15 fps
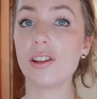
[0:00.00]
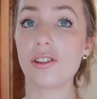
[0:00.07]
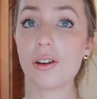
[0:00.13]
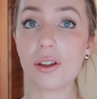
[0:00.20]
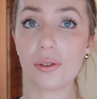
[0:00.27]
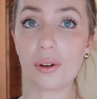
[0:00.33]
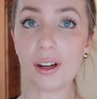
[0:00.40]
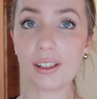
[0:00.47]
So
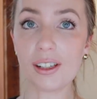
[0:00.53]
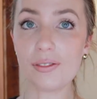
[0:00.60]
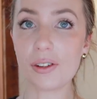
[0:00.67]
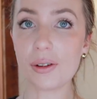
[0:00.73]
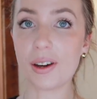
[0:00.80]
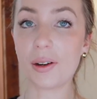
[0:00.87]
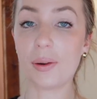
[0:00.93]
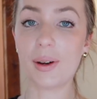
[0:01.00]
I thought I'd give
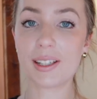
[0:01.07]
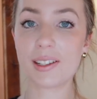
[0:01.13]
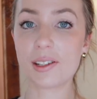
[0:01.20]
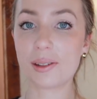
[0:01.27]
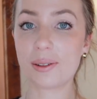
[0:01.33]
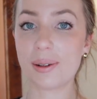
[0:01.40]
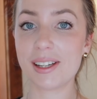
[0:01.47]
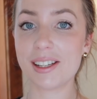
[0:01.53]
you a quick
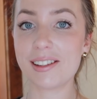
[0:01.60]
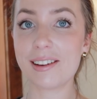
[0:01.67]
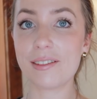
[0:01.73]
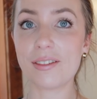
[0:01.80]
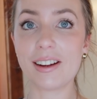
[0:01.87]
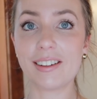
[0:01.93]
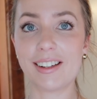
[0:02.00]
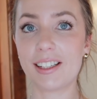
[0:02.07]
squiz
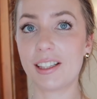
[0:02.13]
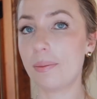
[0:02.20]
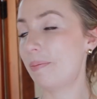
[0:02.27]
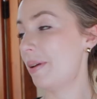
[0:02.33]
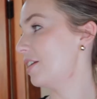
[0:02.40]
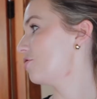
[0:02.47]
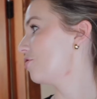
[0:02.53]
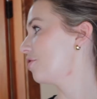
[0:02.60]
around like the
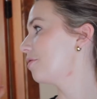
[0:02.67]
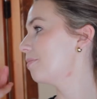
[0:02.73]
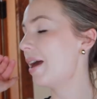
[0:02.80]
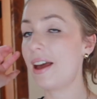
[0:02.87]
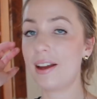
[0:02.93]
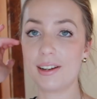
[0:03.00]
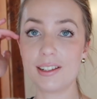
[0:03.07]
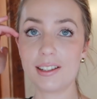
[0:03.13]
bedroom
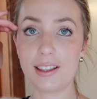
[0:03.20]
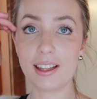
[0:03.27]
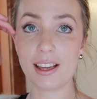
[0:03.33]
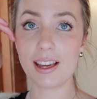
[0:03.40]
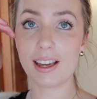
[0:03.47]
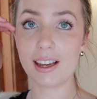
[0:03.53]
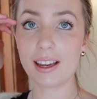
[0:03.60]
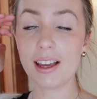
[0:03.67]
and
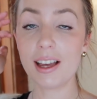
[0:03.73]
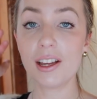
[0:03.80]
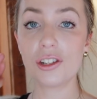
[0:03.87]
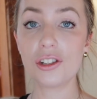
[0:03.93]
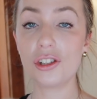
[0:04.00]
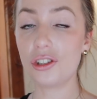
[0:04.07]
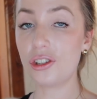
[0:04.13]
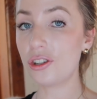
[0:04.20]
the
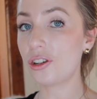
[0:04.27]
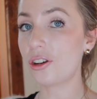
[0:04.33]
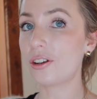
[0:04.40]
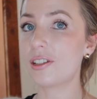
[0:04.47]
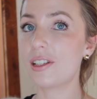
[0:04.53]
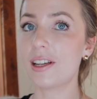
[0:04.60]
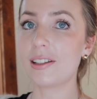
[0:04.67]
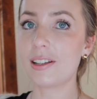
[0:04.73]
studio,
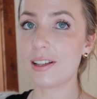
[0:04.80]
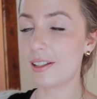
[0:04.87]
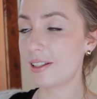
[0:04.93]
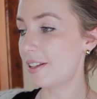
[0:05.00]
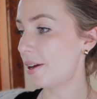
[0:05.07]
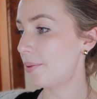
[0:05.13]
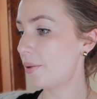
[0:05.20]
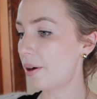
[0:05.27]
because that's, as I
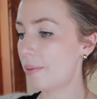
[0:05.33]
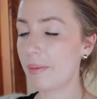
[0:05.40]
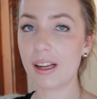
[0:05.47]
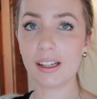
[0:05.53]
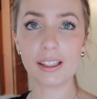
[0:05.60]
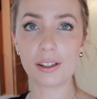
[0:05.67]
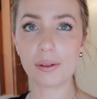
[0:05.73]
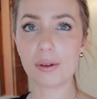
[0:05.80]
say, where I'm
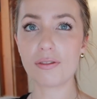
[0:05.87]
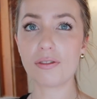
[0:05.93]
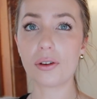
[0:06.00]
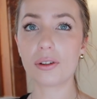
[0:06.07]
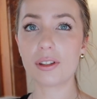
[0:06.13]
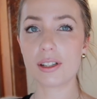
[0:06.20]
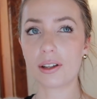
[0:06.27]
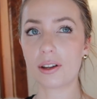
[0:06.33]
mainly going to be
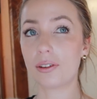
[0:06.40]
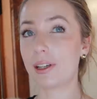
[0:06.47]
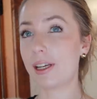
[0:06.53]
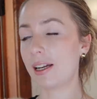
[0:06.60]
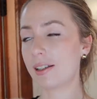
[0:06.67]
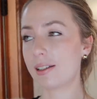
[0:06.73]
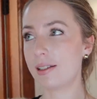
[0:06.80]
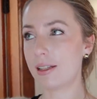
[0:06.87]
focusing on
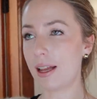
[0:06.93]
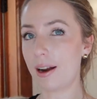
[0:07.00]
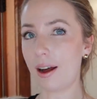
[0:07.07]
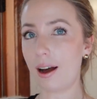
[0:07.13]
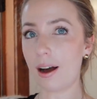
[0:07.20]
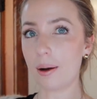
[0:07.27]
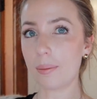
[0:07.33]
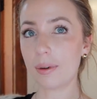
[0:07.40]
getting set
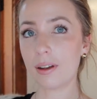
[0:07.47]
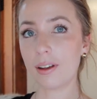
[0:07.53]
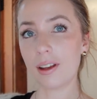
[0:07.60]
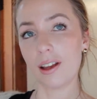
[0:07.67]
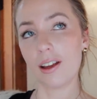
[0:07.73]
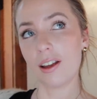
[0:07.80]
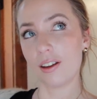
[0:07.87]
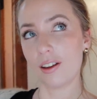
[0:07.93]
up
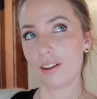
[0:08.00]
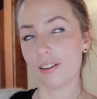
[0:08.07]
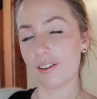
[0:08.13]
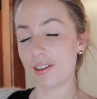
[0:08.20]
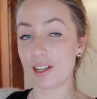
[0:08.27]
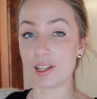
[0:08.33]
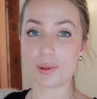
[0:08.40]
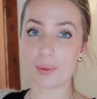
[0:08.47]

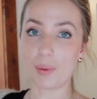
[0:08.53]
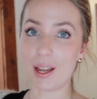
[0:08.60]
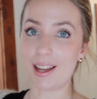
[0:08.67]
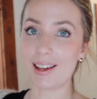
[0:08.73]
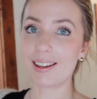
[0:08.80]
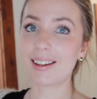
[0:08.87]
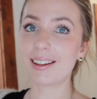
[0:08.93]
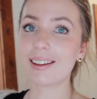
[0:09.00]
this
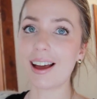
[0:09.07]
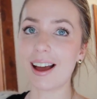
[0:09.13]
week.